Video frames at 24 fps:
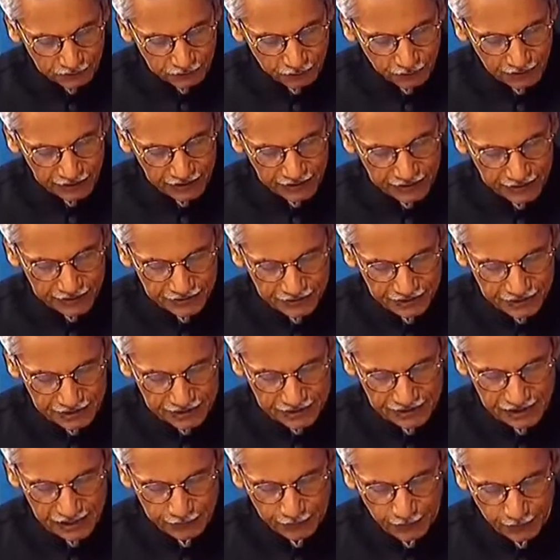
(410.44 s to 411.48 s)
fully and
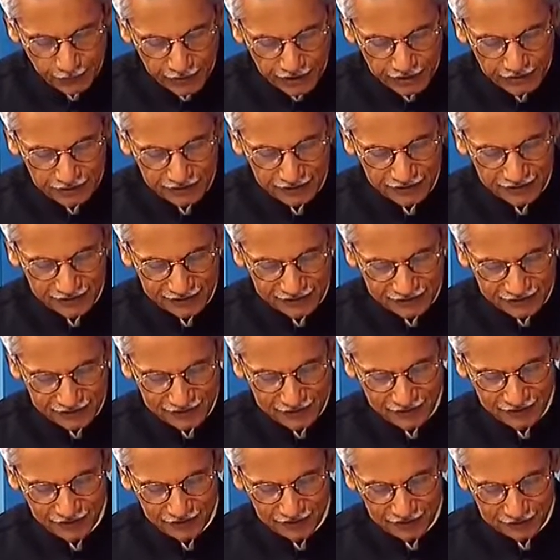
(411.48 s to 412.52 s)
seriously implementing
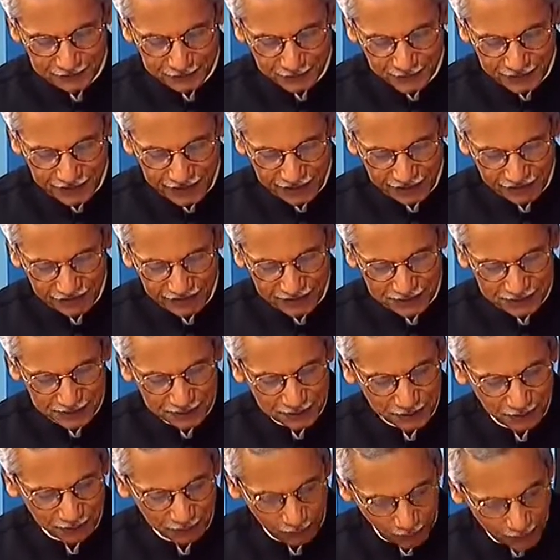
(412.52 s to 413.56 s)

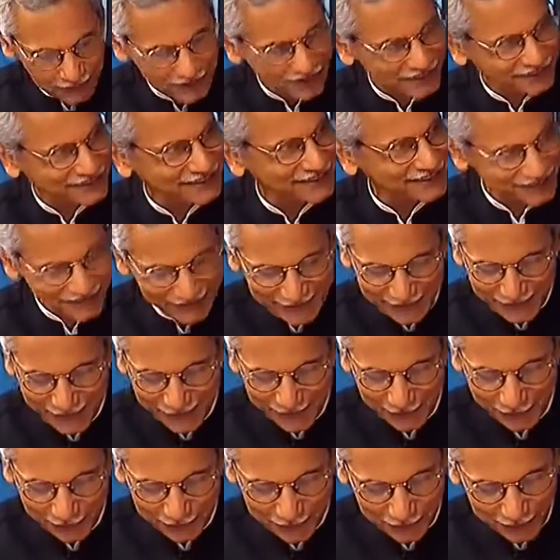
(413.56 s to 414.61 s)
Declaration of Conduct
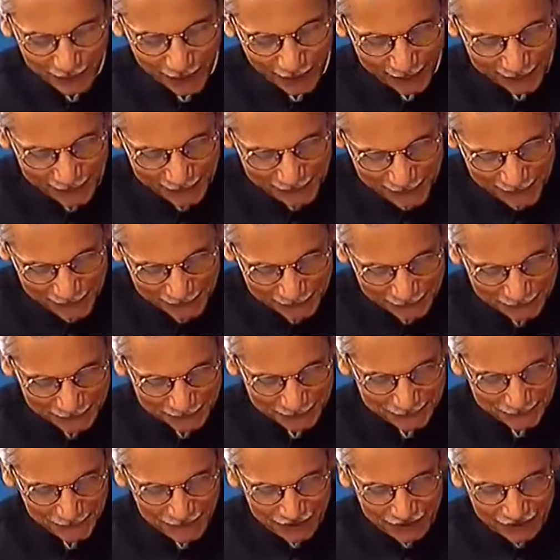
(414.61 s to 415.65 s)
of 2002,
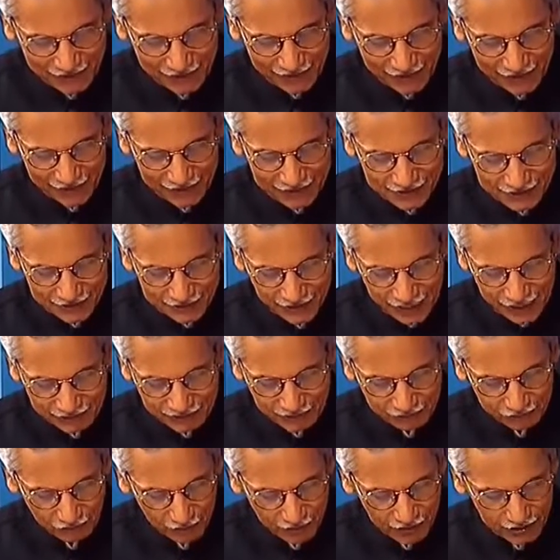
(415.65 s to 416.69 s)
and
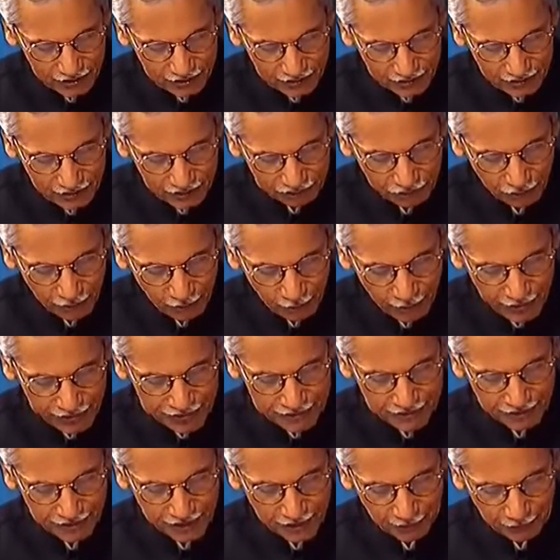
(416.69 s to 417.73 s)
striving for an early
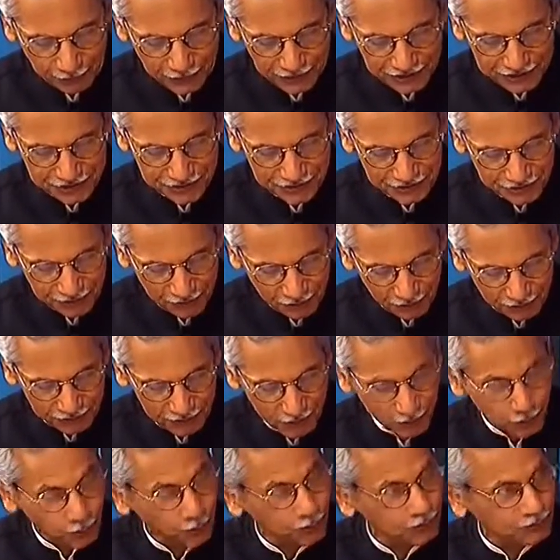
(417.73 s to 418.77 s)
formulation and completion of
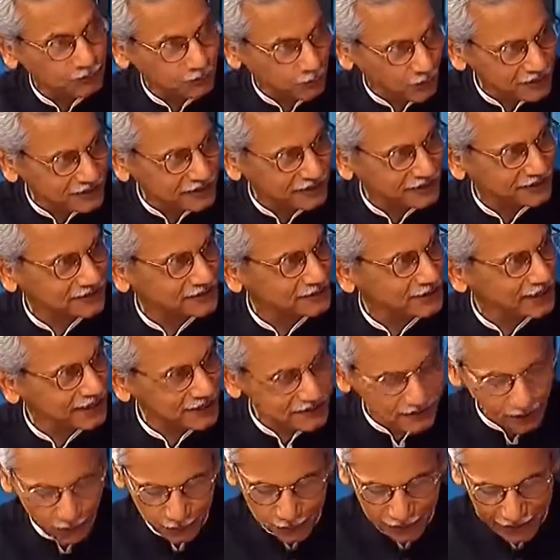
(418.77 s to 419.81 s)
the Code of Conduct
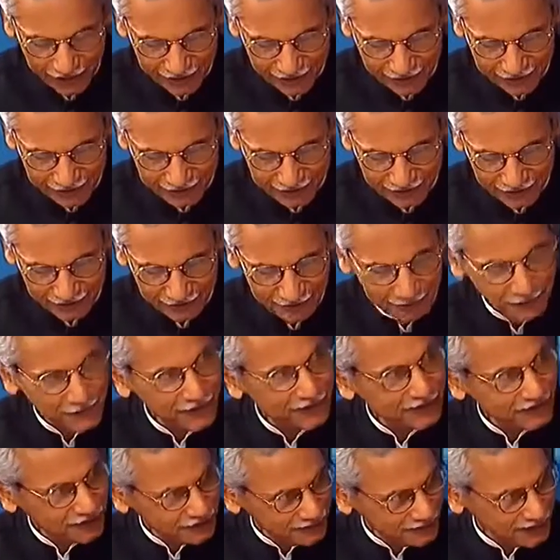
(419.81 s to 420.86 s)
in South China Sea.
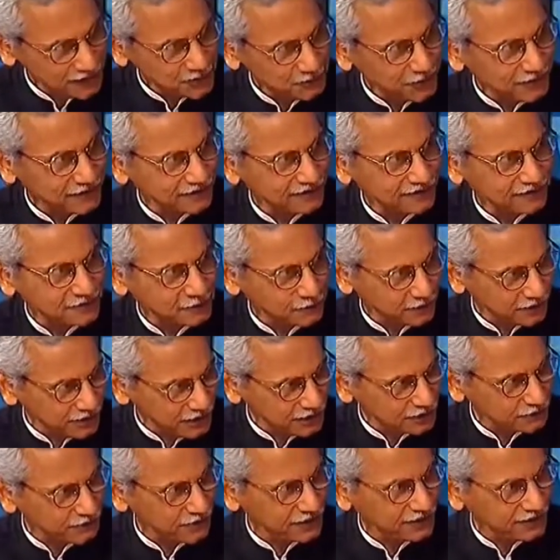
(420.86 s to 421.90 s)
That's one. So
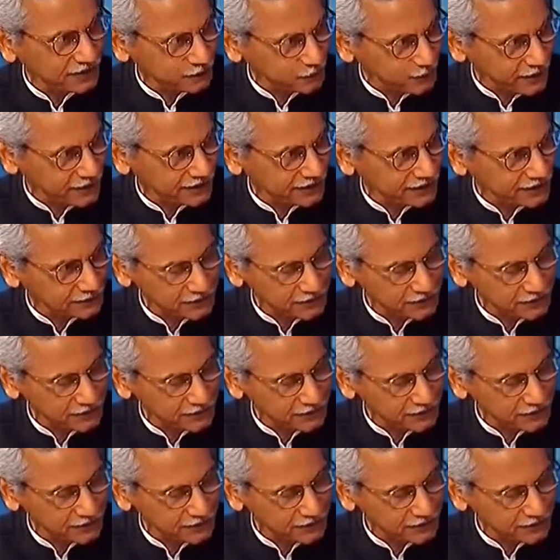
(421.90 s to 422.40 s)
that's quite